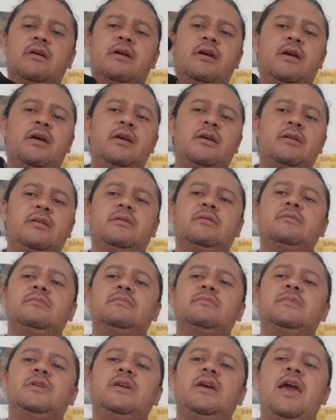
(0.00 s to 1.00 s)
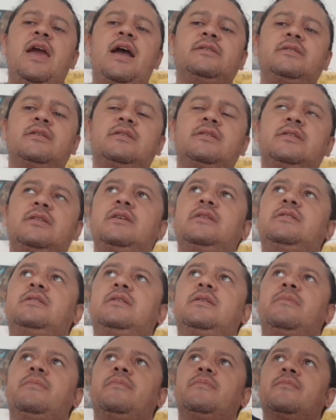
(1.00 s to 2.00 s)
in the ESC
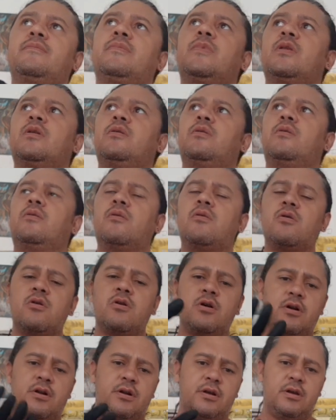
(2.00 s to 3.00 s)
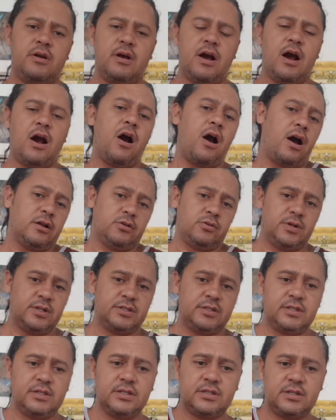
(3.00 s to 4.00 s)
system or hardware
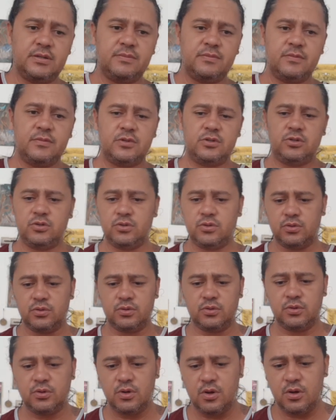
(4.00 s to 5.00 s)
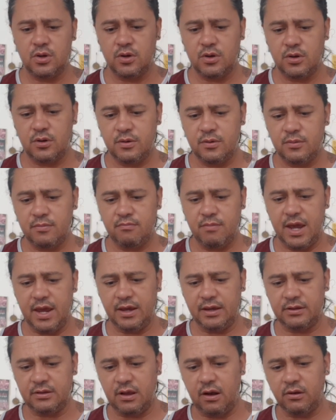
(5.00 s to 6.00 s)
system to
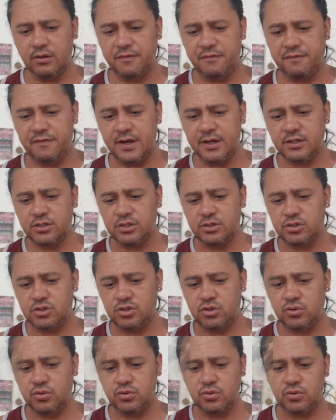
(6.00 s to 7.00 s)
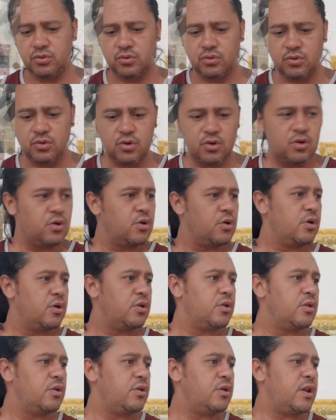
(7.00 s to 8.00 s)
make all the functions to
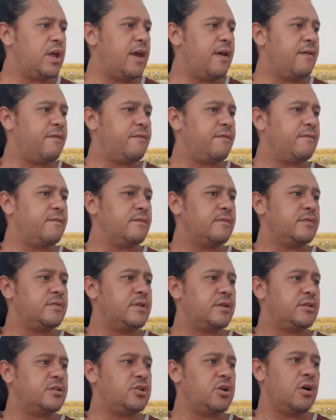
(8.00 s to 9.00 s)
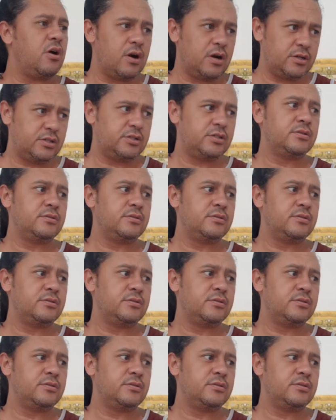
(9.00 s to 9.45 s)
leave the charge